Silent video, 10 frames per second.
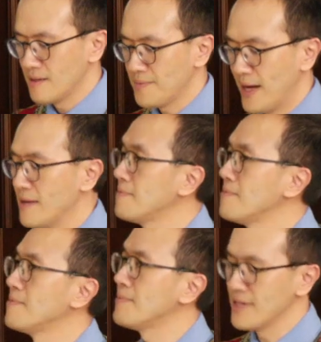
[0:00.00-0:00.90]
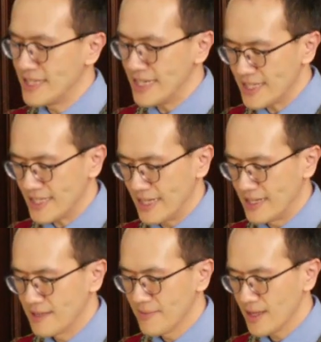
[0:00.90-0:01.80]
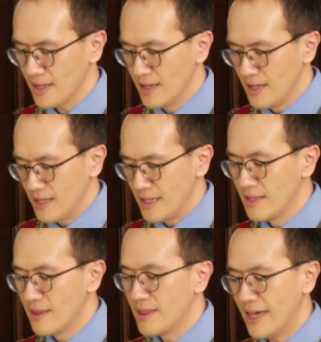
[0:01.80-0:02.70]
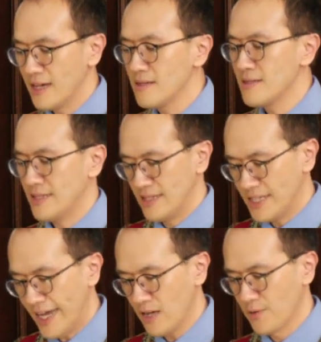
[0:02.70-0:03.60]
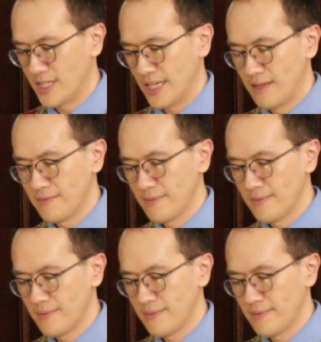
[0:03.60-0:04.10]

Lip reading: by persisting in their integrity.